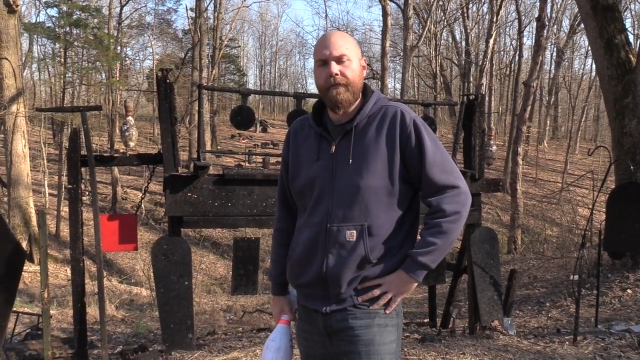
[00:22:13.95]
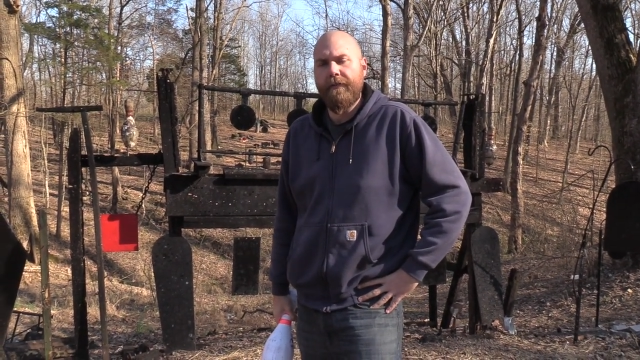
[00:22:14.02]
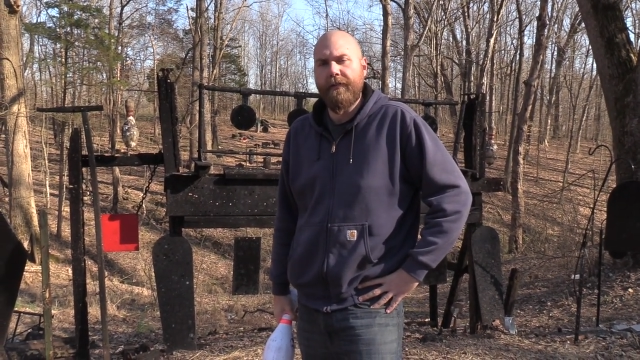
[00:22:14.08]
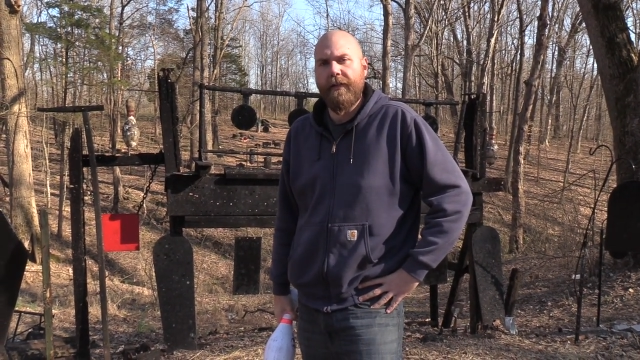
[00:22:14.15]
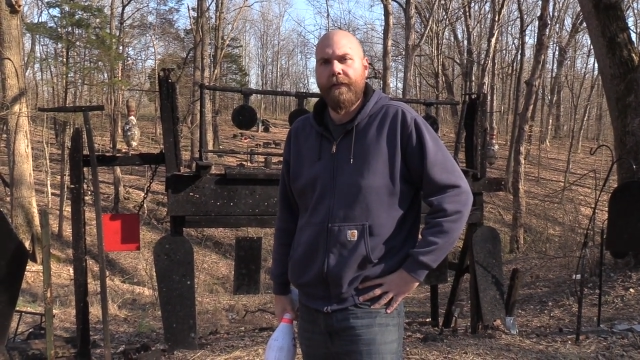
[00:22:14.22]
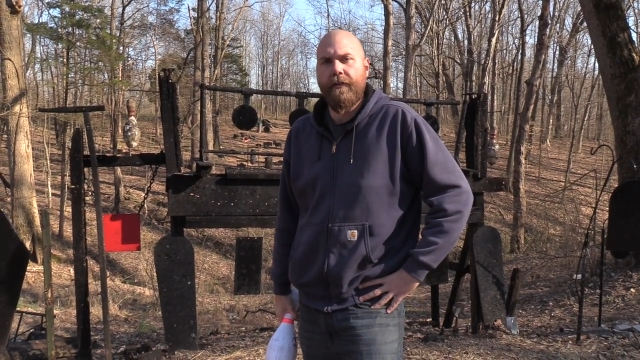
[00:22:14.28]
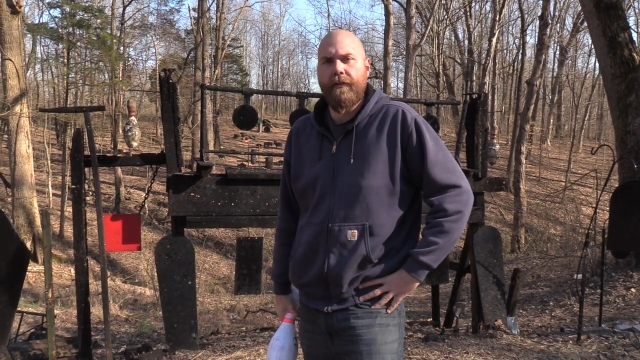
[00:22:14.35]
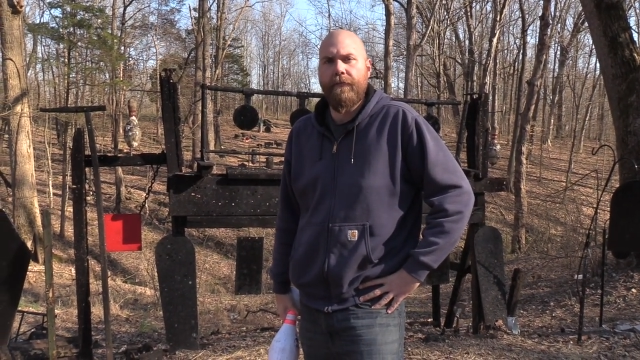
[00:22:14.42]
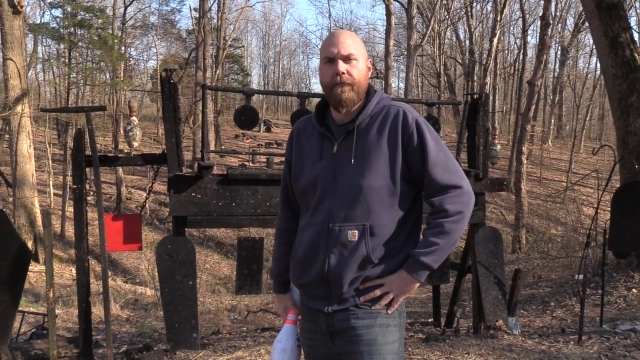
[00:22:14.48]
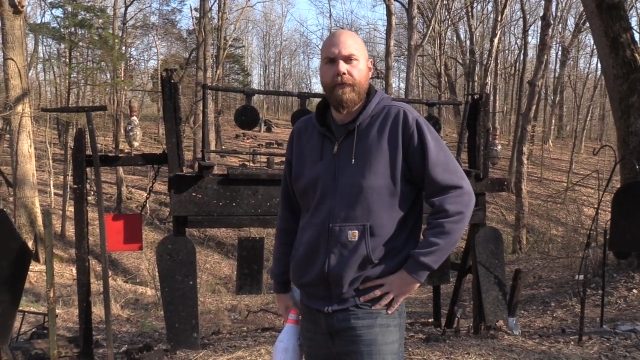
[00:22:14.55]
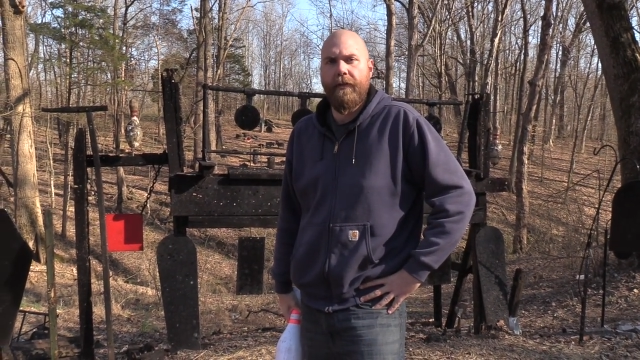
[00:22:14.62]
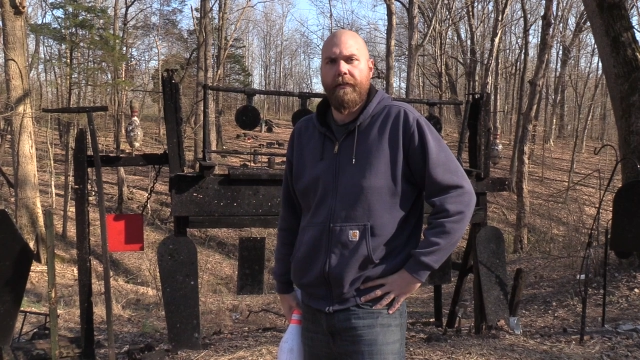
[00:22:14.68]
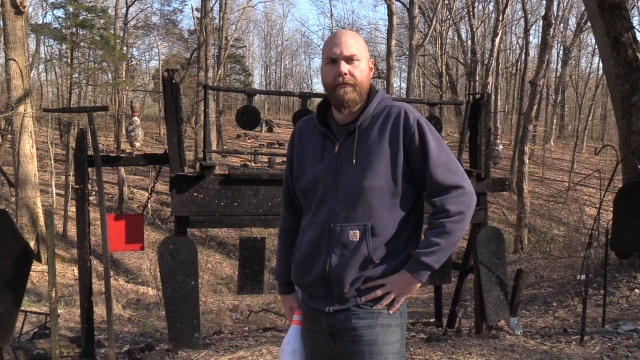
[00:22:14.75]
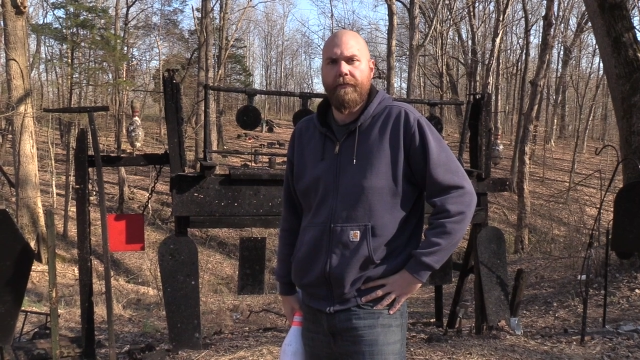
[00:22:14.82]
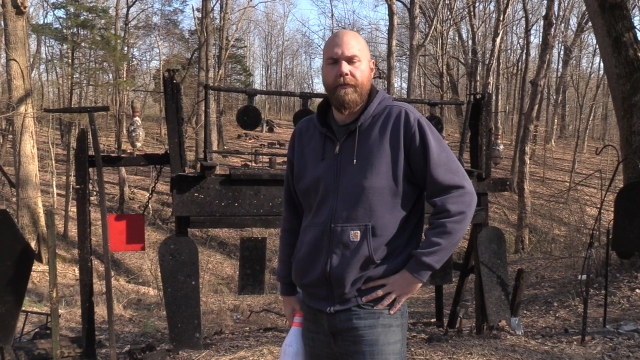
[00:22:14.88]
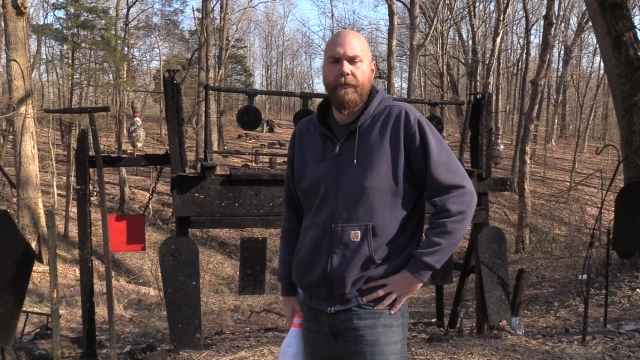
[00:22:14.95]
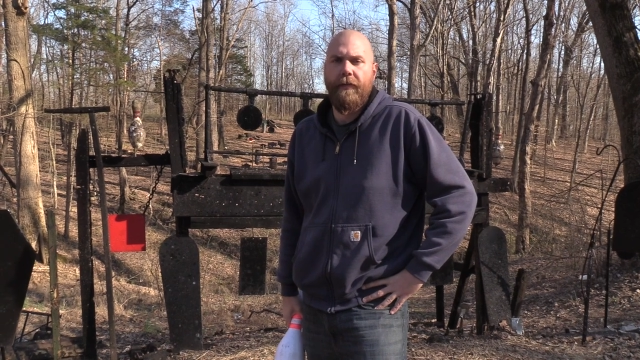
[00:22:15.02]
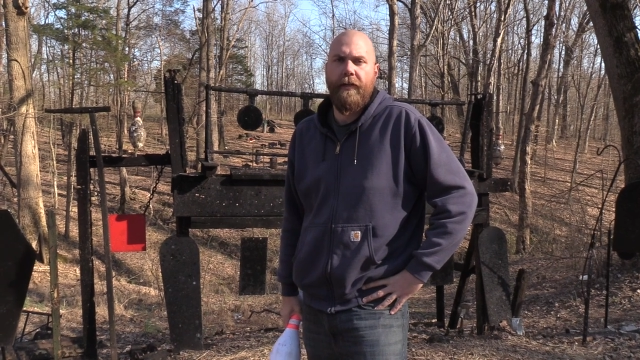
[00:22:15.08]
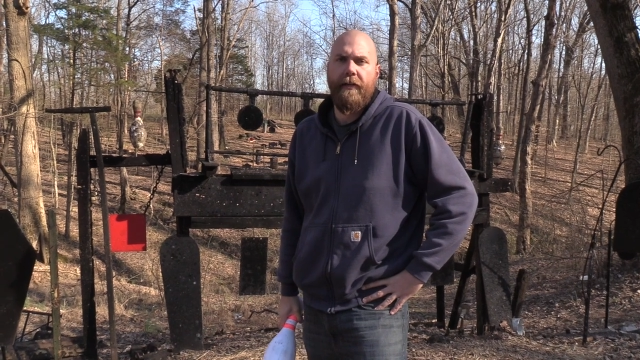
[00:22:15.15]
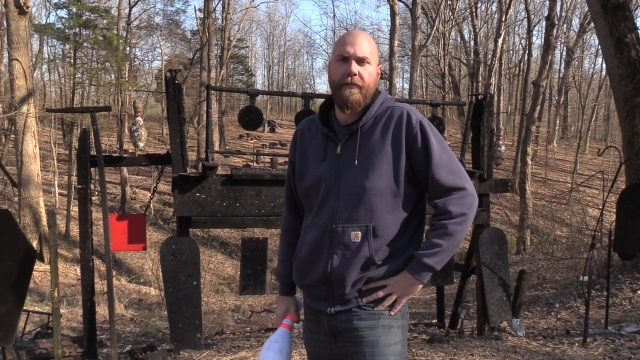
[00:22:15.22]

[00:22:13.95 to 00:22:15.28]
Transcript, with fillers: to check out our friends over at